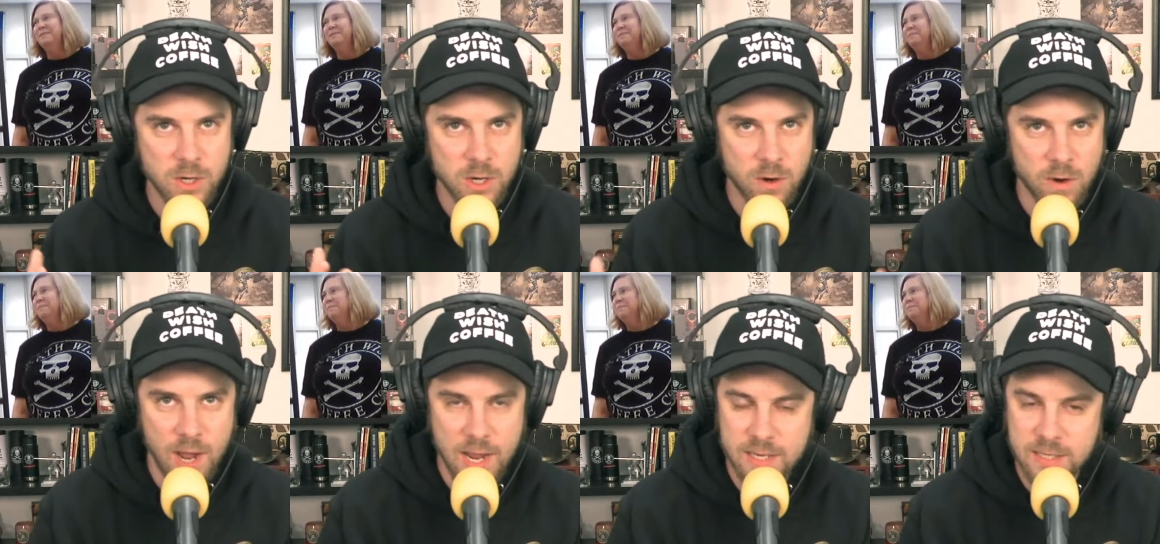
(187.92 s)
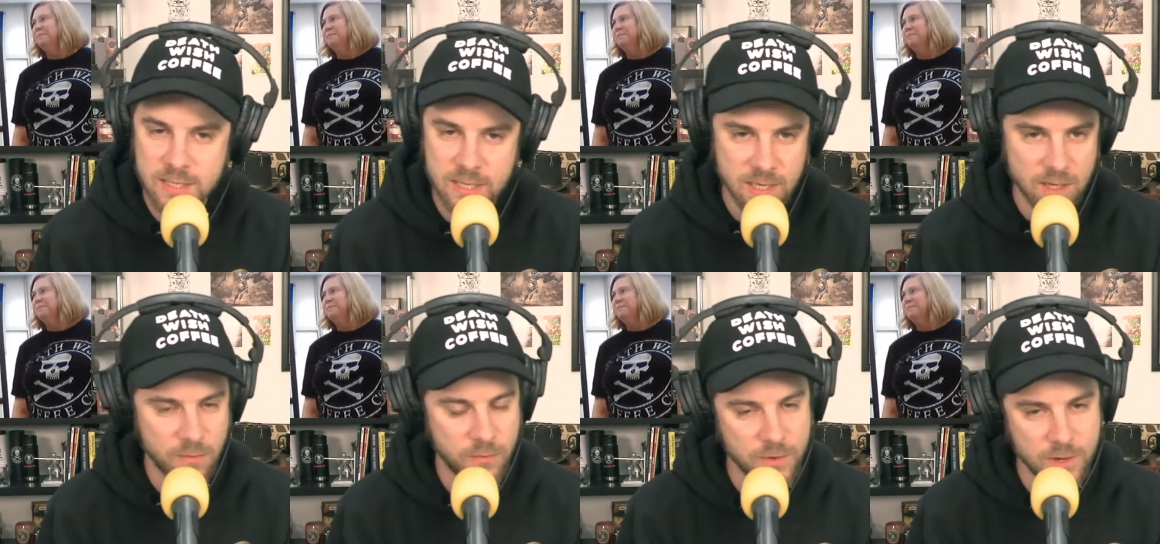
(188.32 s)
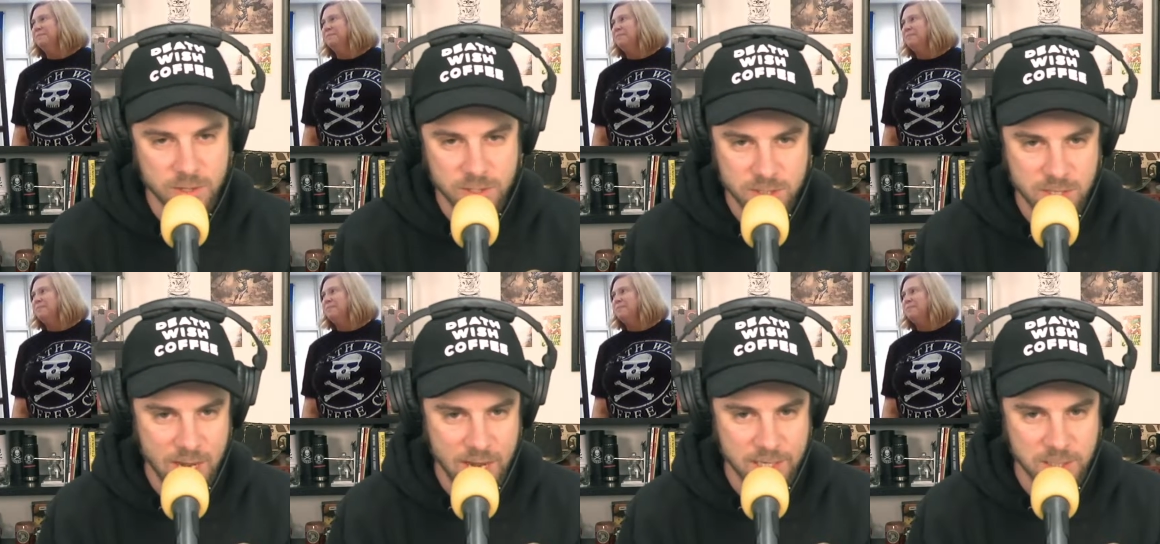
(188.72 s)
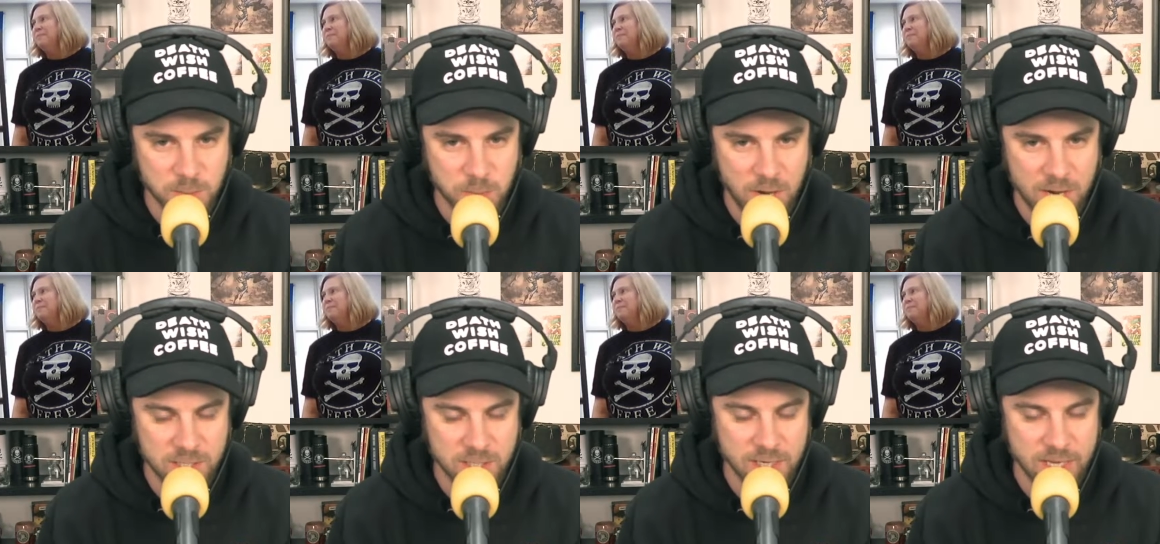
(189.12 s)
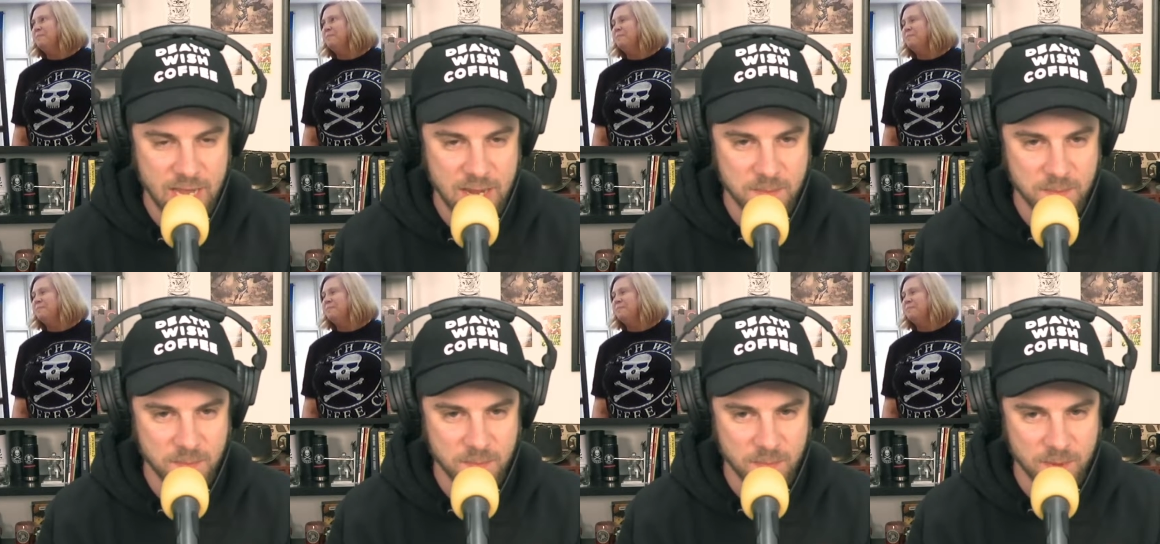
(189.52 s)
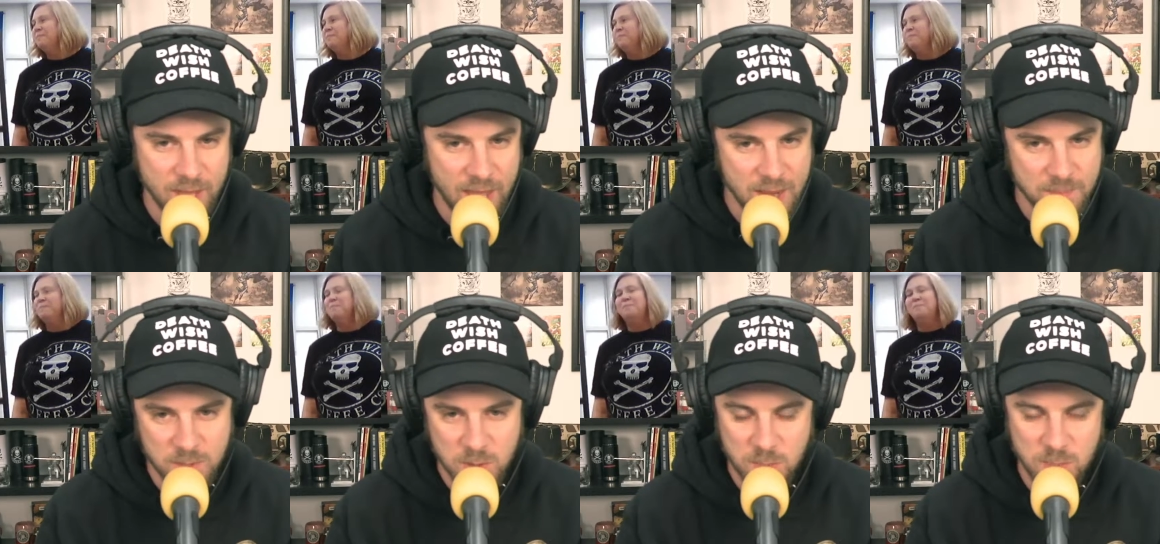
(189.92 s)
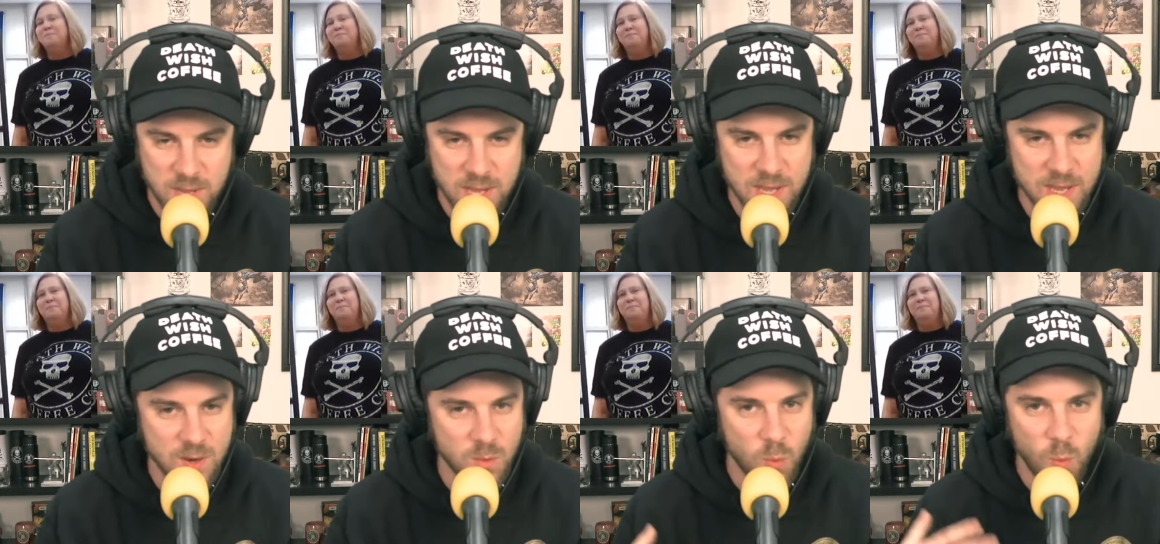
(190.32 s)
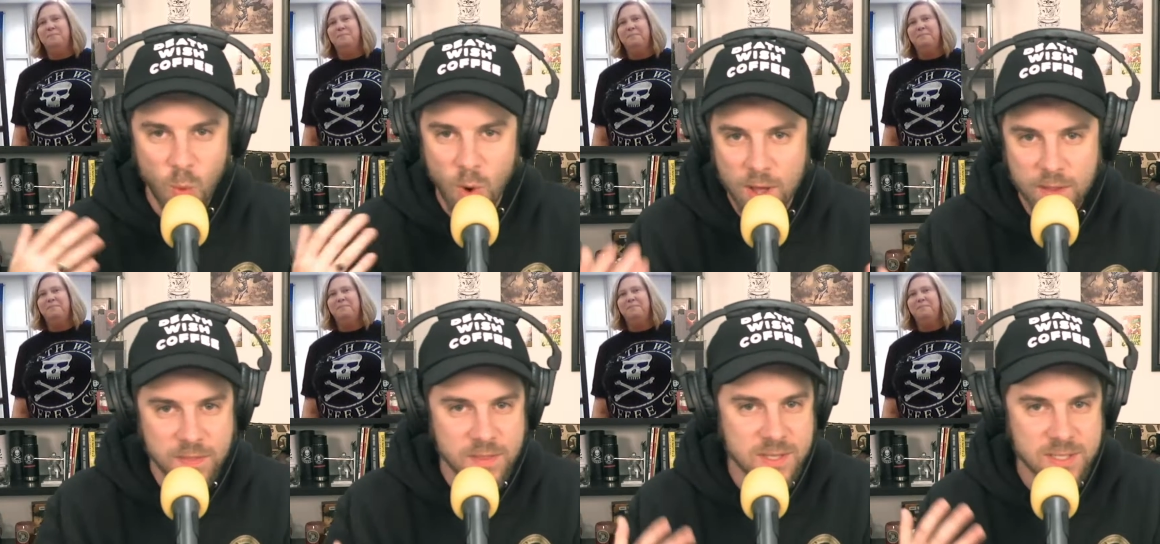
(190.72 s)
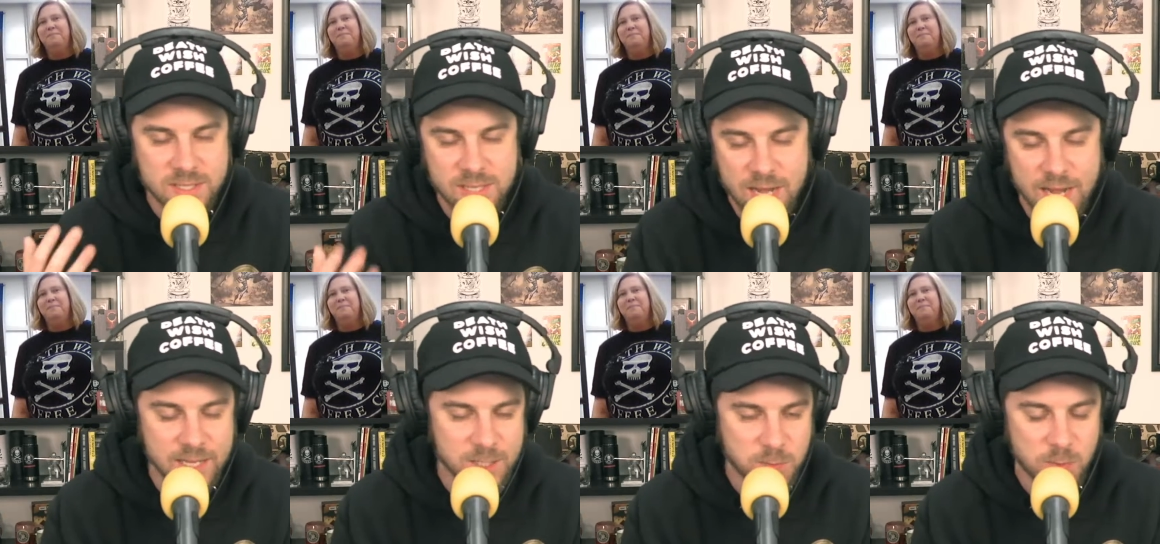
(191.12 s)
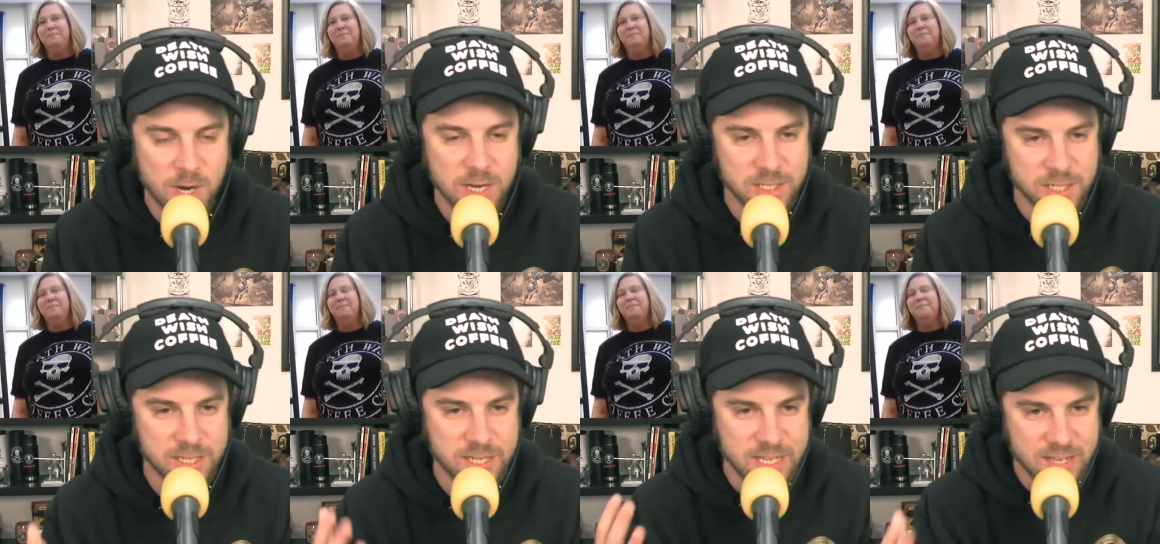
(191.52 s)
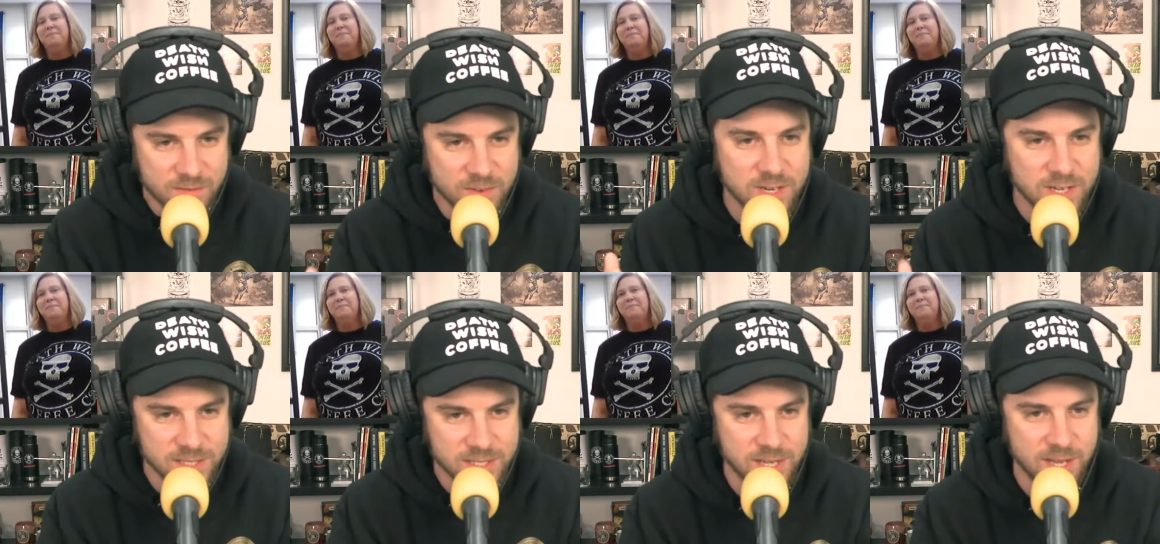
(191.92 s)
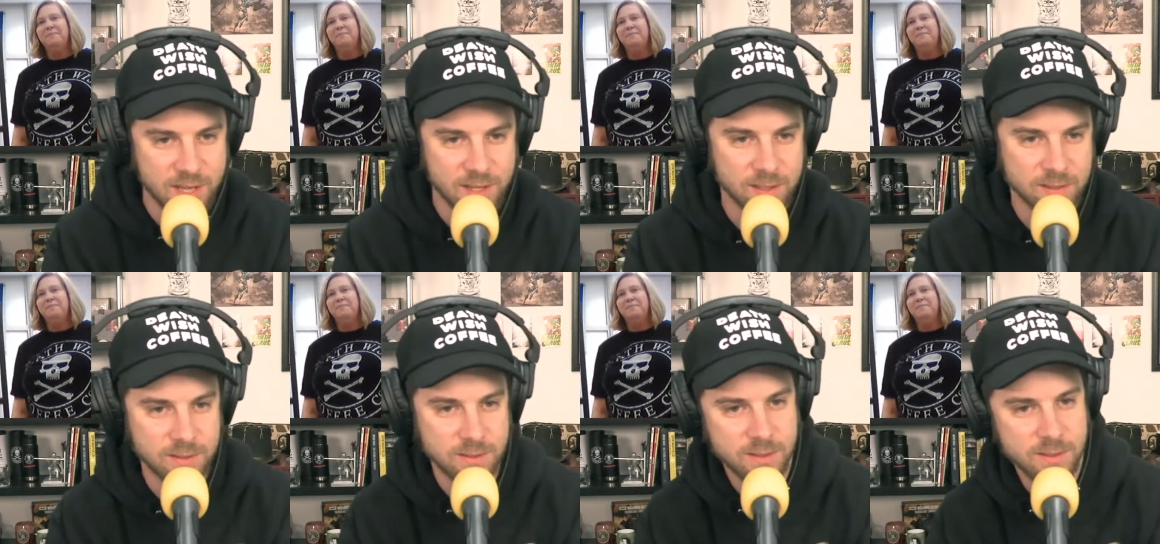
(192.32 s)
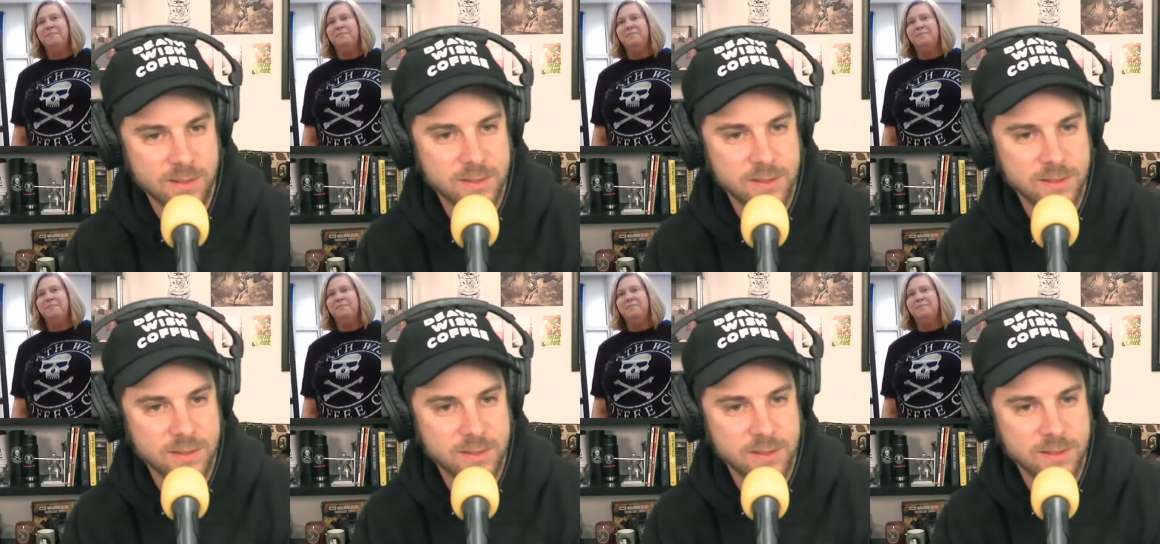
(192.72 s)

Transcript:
Speaker 1: your idea for your science project came came to be and what this science project even entailed?